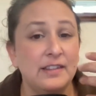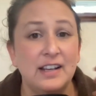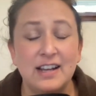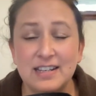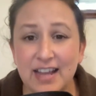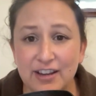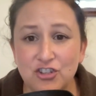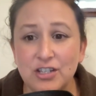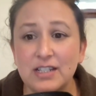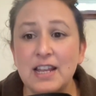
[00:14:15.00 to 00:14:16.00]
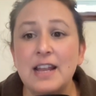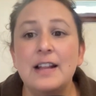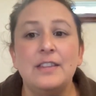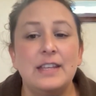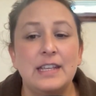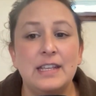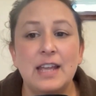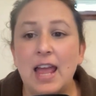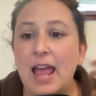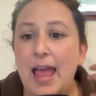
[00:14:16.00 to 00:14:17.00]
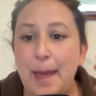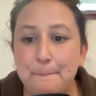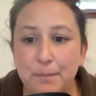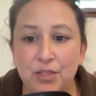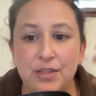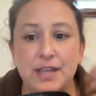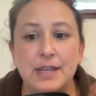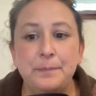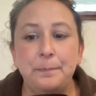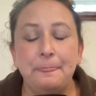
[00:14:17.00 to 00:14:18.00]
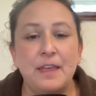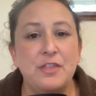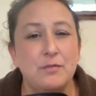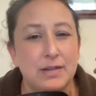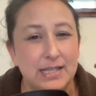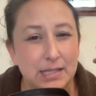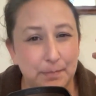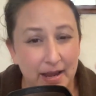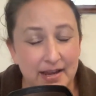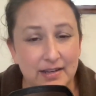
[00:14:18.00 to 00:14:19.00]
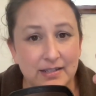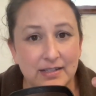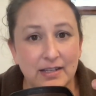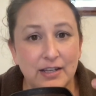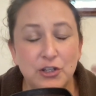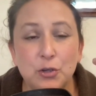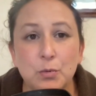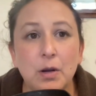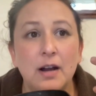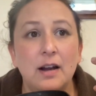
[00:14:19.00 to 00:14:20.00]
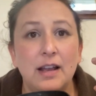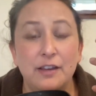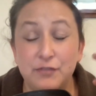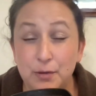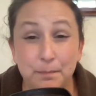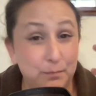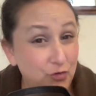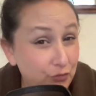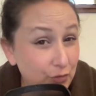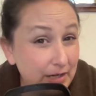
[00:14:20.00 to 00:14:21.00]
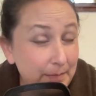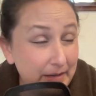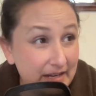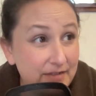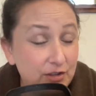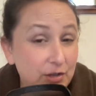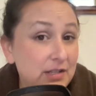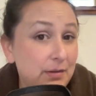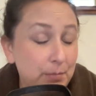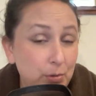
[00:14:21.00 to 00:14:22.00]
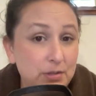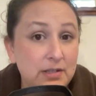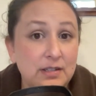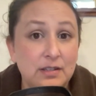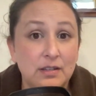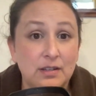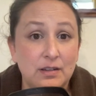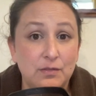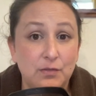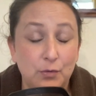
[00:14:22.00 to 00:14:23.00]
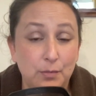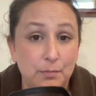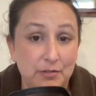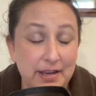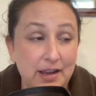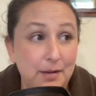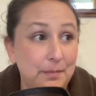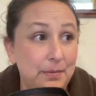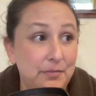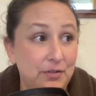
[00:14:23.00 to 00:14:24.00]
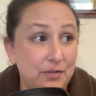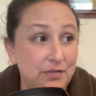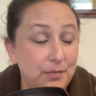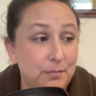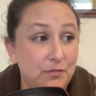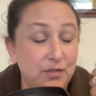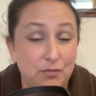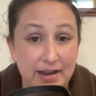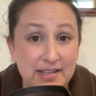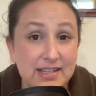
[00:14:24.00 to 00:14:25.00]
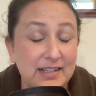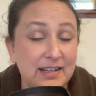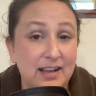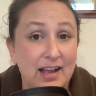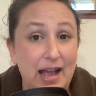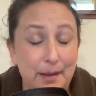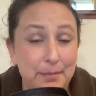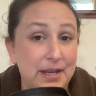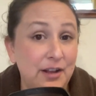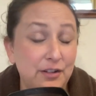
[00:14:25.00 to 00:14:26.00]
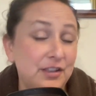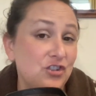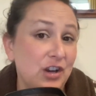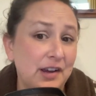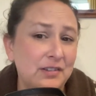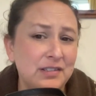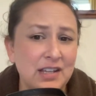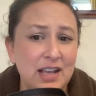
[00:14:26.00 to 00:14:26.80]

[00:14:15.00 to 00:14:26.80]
connection, the empathy, the respect, if you truly believe that those are important for bringing up, for raising a happy, healthy child,